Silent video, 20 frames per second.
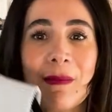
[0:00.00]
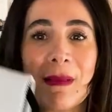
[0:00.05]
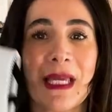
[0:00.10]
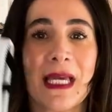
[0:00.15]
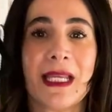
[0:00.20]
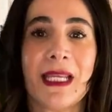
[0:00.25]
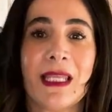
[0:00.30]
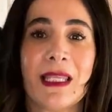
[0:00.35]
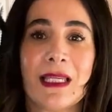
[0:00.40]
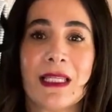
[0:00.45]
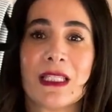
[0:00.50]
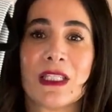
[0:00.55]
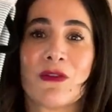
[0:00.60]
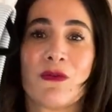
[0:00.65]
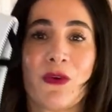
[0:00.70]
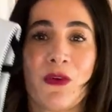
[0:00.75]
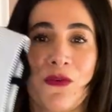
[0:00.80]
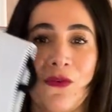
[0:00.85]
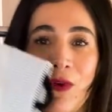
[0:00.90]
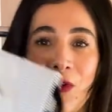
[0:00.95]
getting this
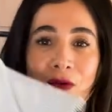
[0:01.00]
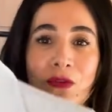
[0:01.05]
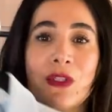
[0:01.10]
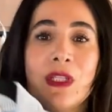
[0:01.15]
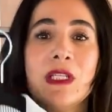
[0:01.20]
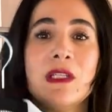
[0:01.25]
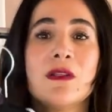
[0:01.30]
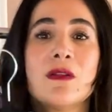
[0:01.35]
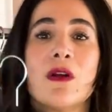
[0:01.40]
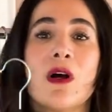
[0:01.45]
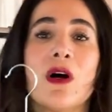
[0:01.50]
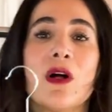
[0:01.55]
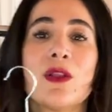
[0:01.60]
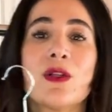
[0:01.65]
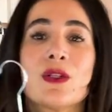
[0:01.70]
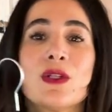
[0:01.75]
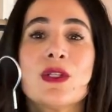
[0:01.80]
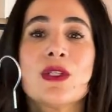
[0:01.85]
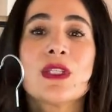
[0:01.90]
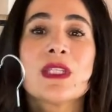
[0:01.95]
for
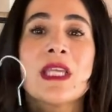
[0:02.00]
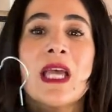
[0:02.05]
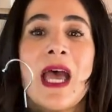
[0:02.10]
$15.